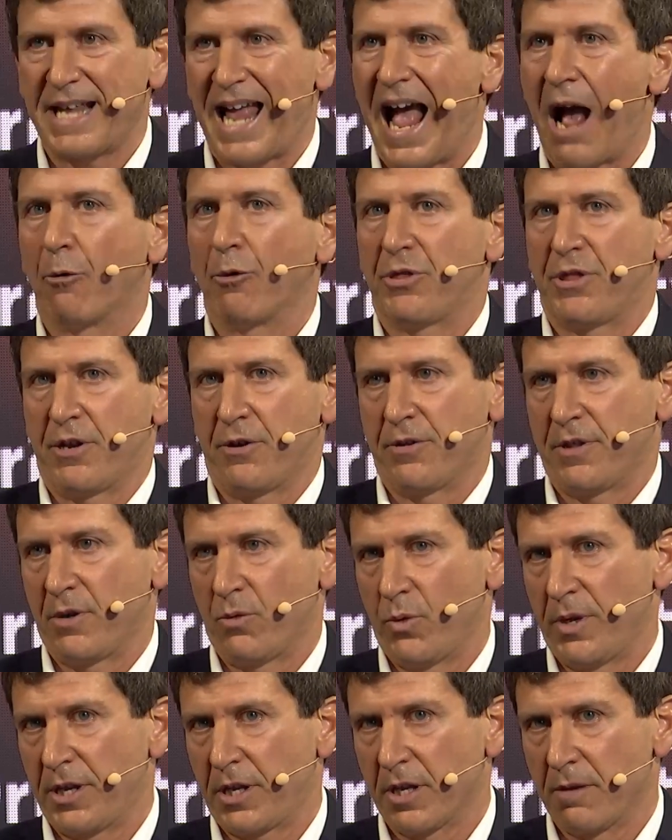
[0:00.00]
is out there
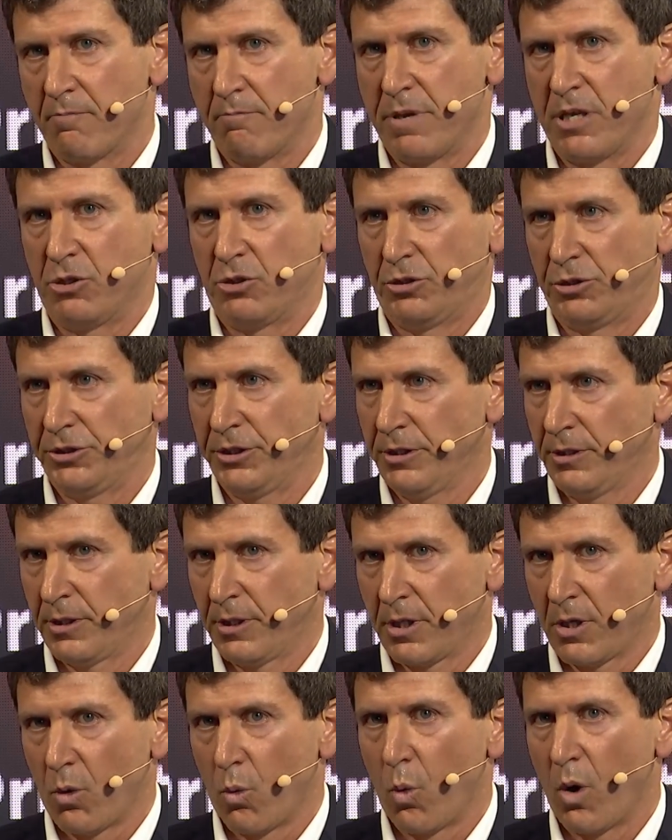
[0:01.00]
that we can build,
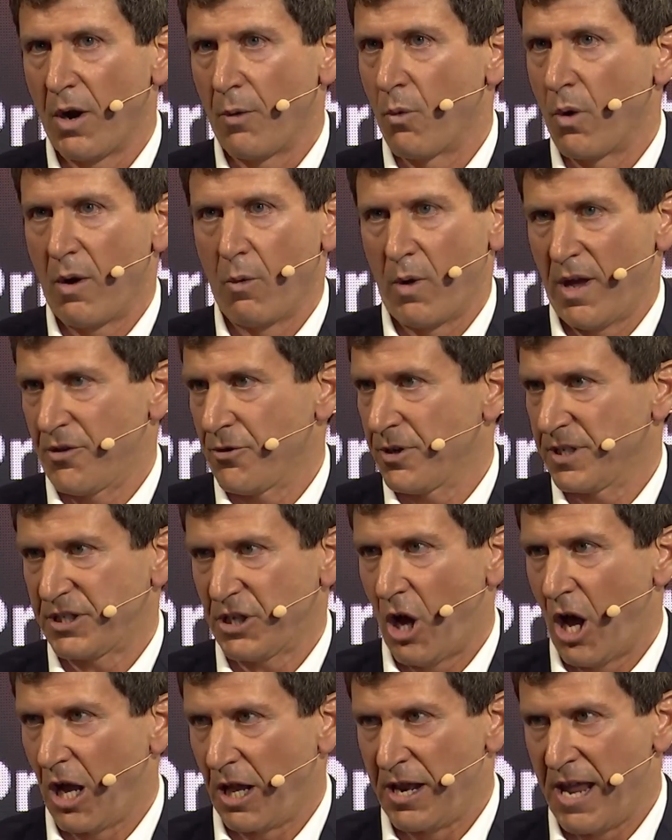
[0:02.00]
what, whether
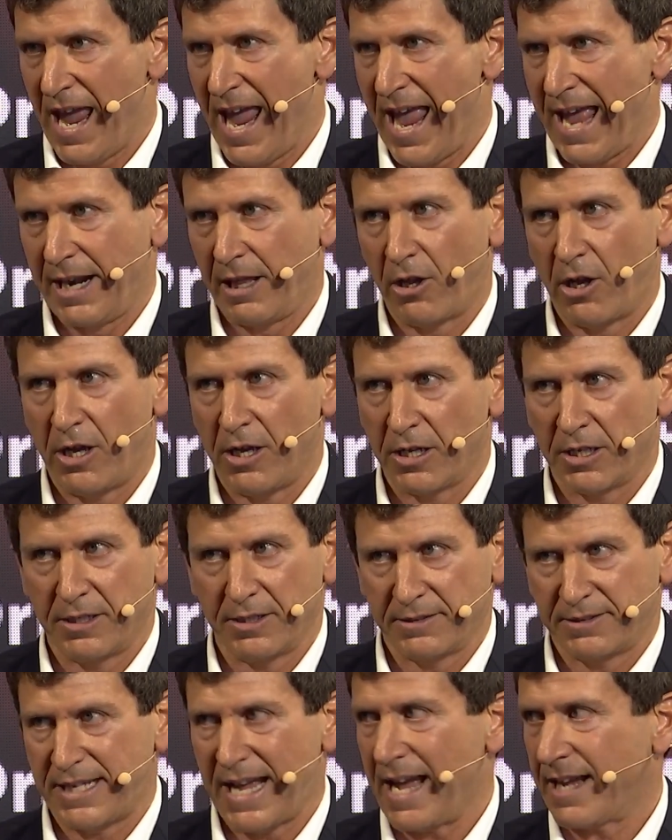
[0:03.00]
it's an
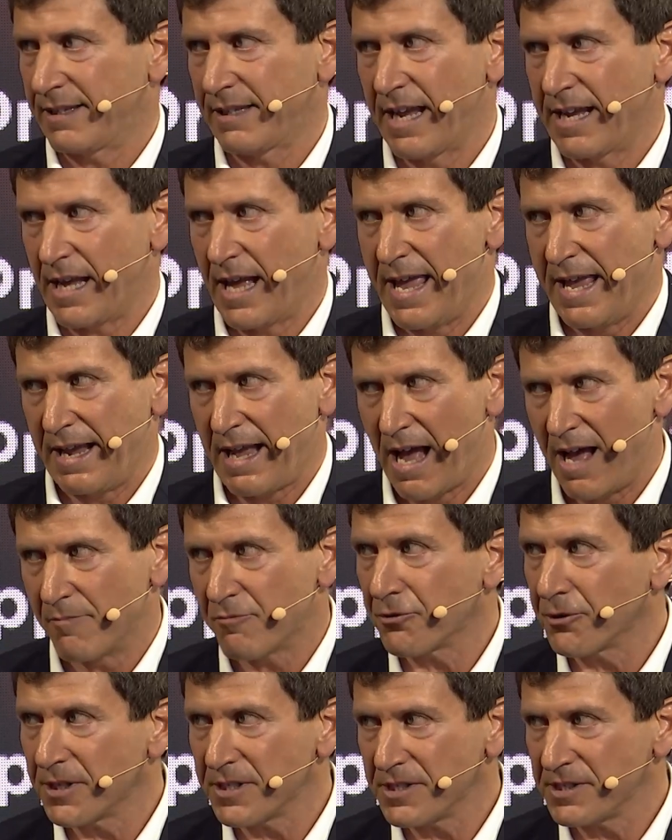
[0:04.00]
analog tech like a
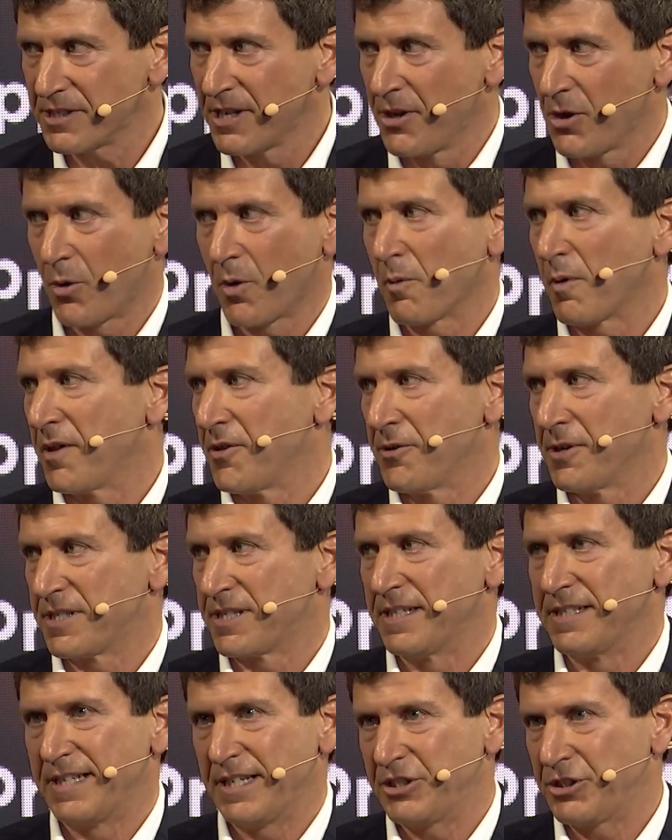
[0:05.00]
conference, or whether
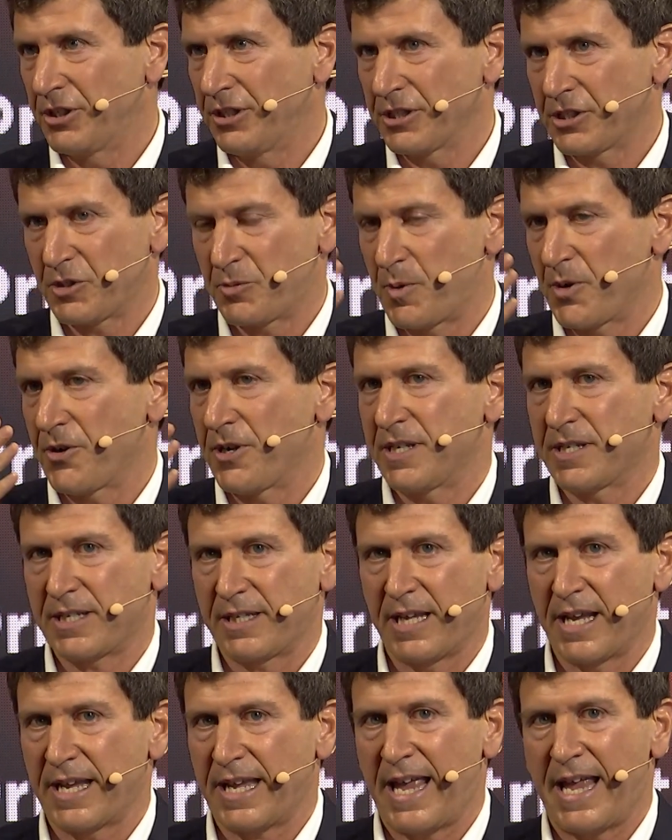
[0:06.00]
it's a digital
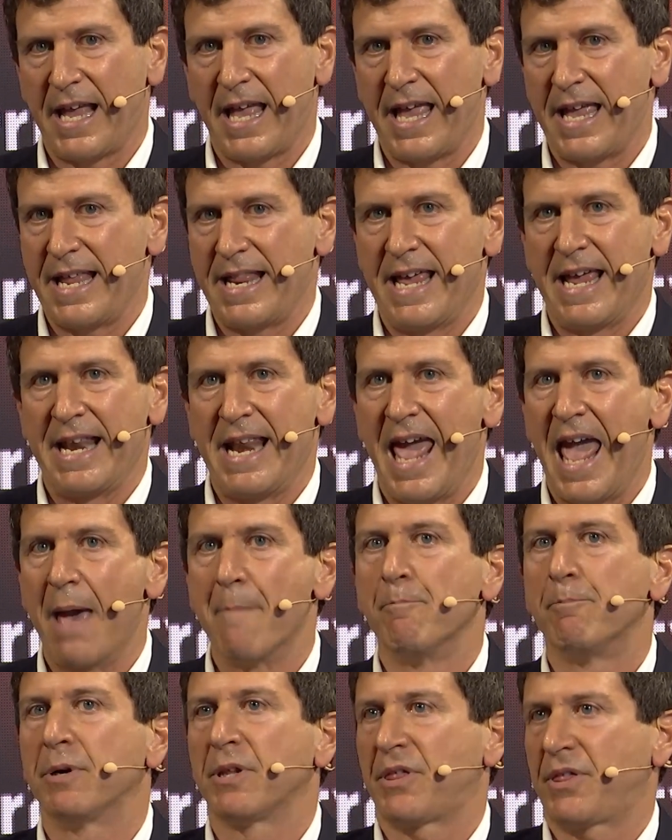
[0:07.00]
experience like a, an
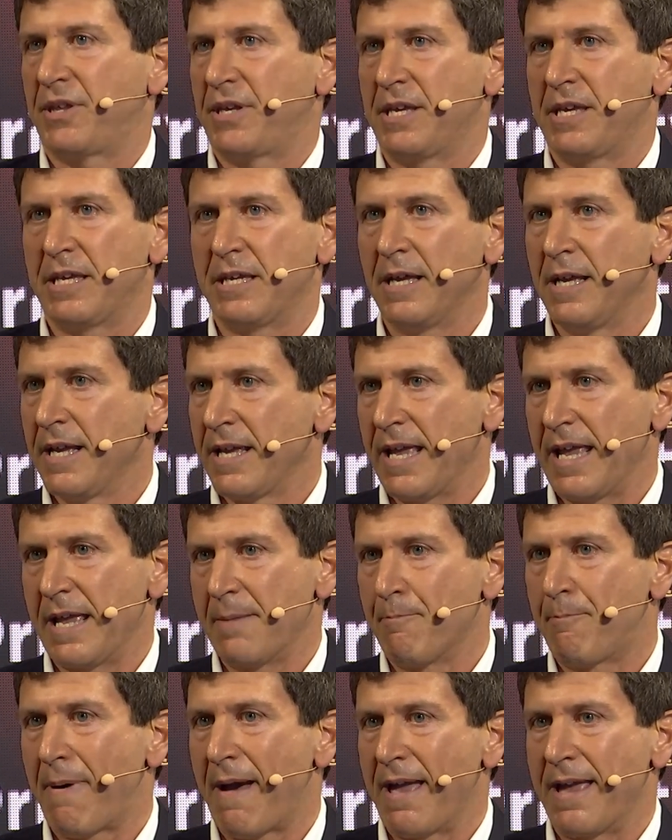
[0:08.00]
empathy,
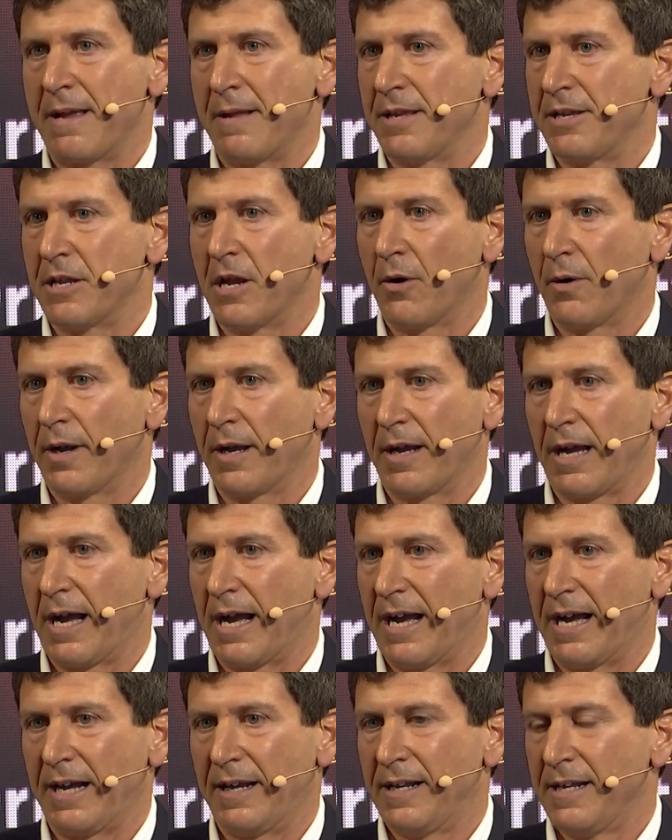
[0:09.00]
eh, you know,
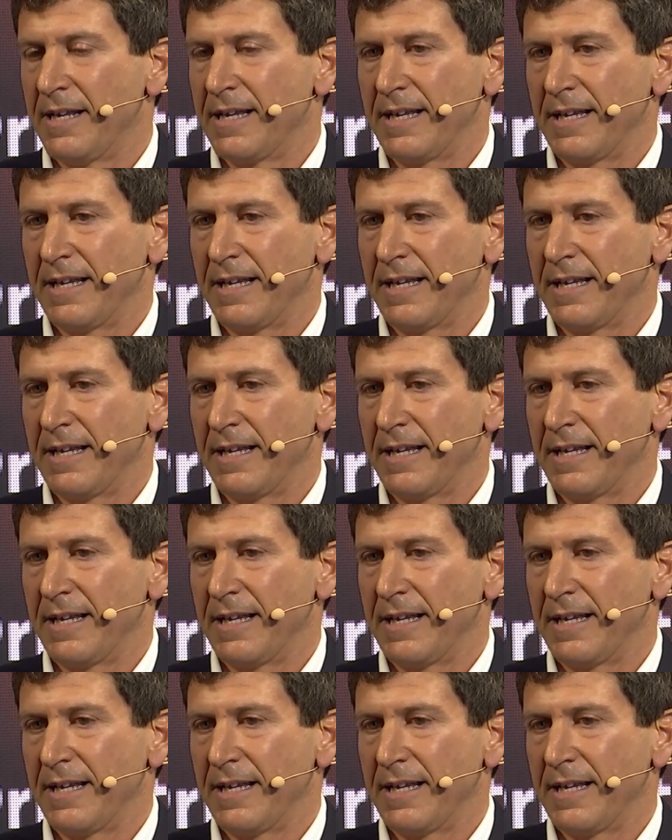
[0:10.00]
uh,